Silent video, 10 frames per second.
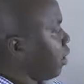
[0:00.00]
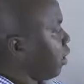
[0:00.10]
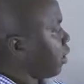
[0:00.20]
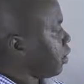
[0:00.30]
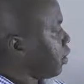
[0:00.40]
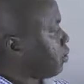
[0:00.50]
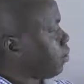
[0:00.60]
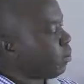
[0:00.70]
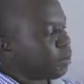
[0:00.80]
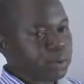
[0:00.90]
Let us start
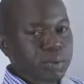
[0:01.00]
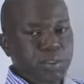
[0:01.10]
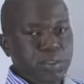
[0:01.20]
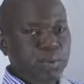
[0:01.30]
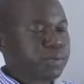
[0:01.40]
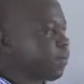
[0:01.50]
with mosquito.